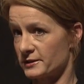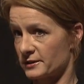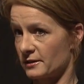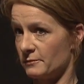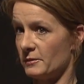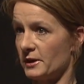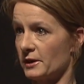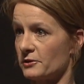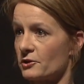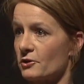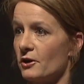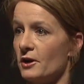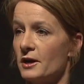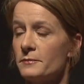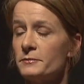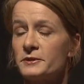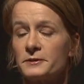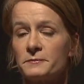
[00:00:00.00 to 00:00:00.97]
committing the
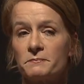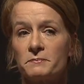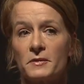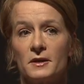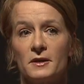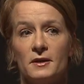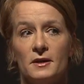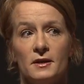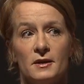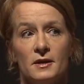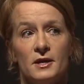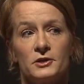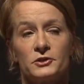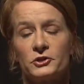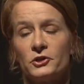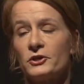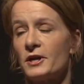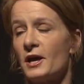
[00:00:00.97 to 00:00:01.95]
crimes.
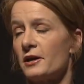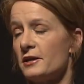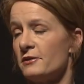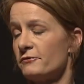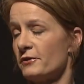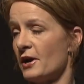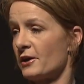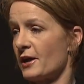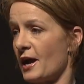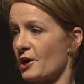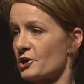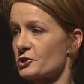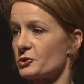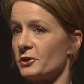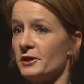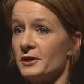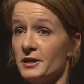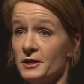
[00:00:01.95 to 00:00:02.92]
Turned out he found
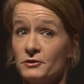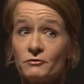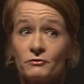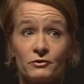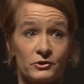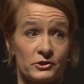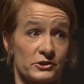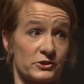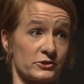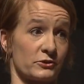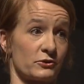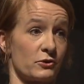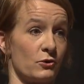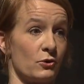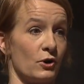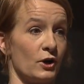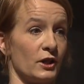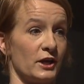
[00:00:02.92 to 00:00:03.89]
actually an inverse
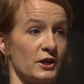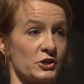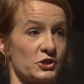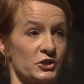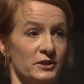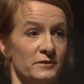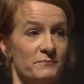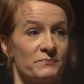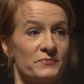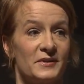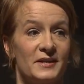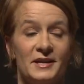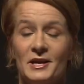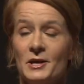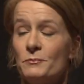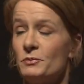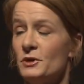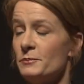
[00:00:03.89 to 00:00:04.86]
correlation.
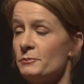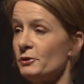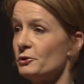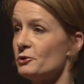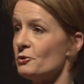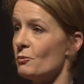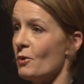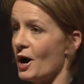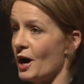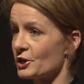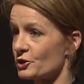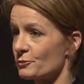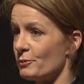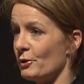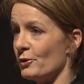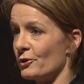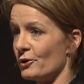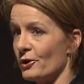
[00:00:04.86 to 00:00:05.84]
People who watch
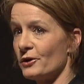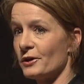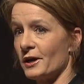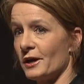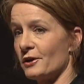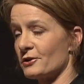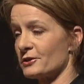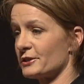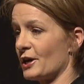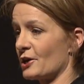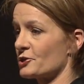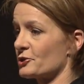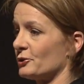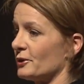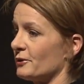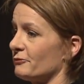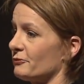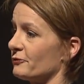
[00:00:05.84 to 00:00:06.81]
porn and are
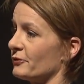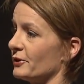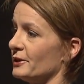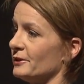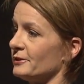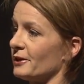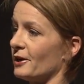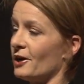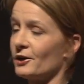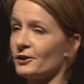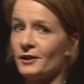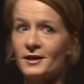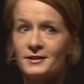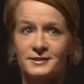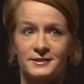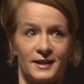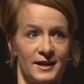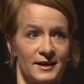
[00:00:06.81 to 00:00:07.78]
sexually fulfilled are
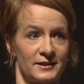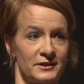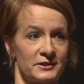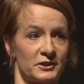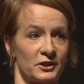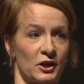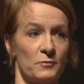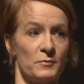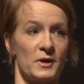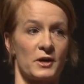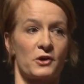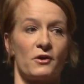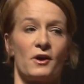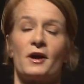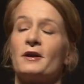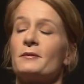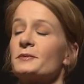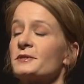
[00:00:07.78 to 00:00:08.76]
less likely to commit
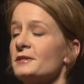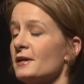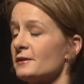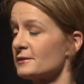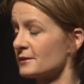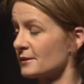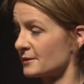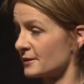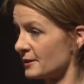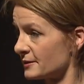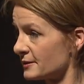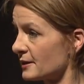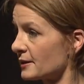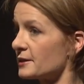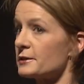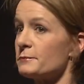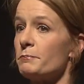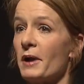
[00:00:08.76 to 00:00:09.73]
crimes, and that statistic
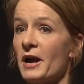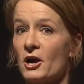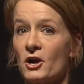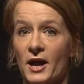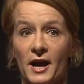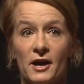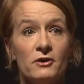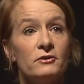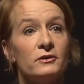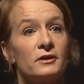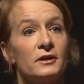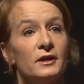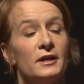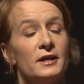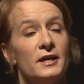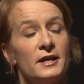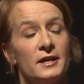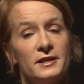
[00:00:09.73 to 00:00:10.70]
is bared out
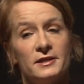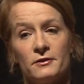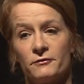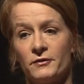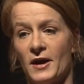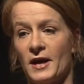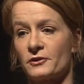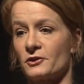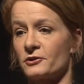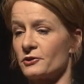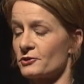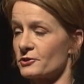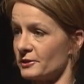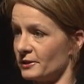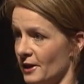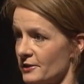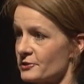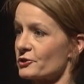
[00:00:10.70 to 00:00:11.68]
in the fact that there's
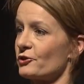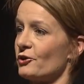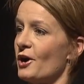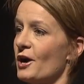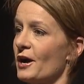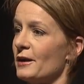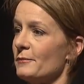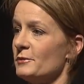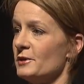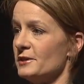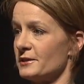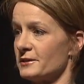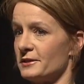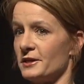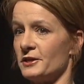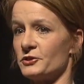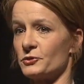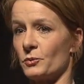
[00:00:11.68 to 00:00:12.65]
less crime in the
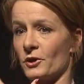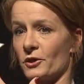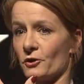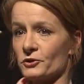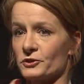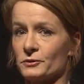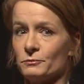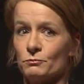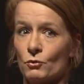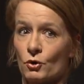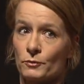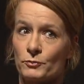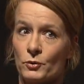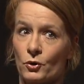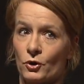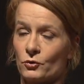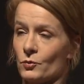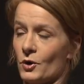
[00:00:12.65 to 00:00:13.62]
cities where there's more
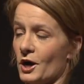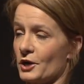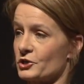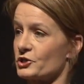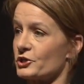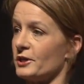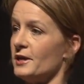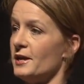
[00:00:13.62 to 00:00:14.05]
porn watched.